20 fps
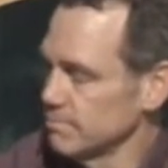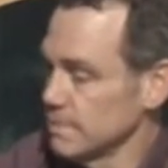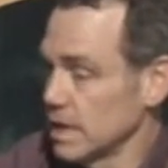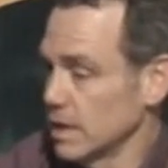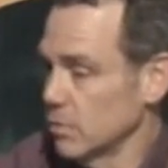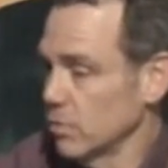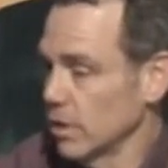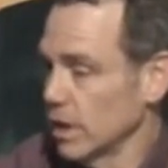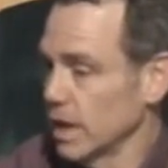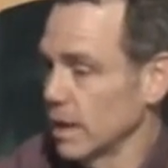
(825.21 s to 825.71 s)

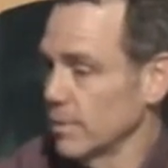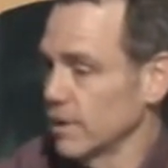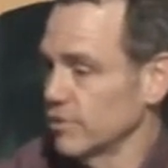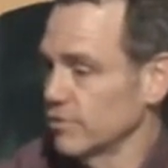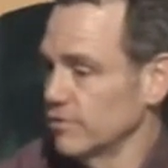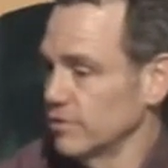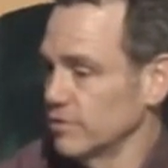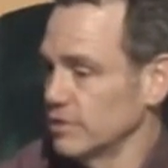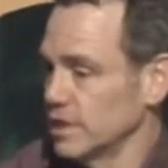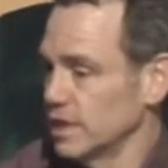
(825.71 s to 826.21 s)
And what MS
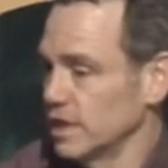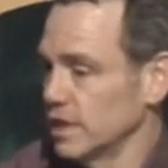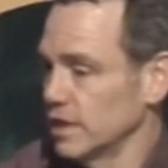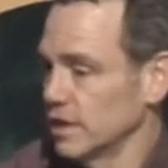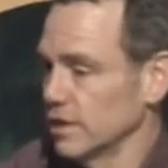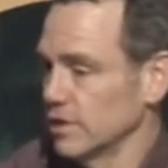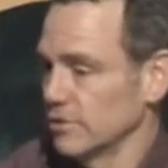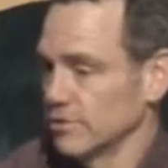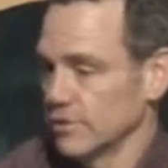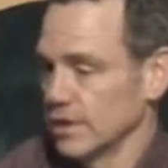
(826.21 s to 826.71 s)
fatigue
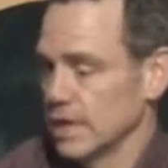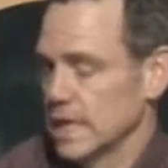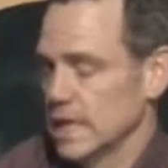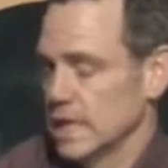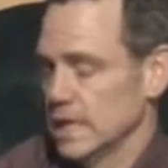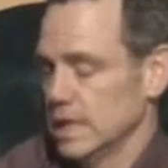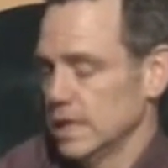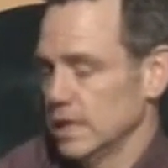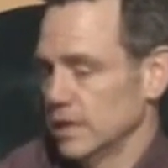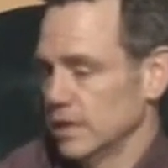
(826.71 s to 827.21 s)
is,
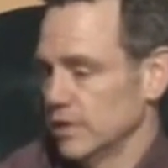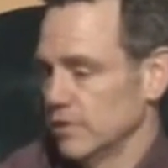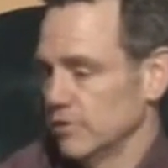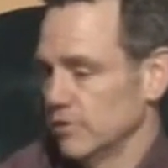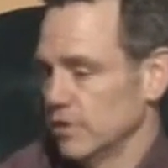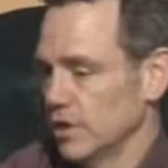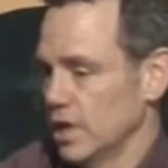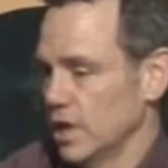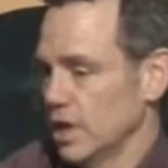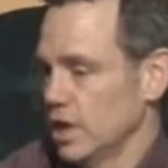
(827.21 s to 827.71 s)
is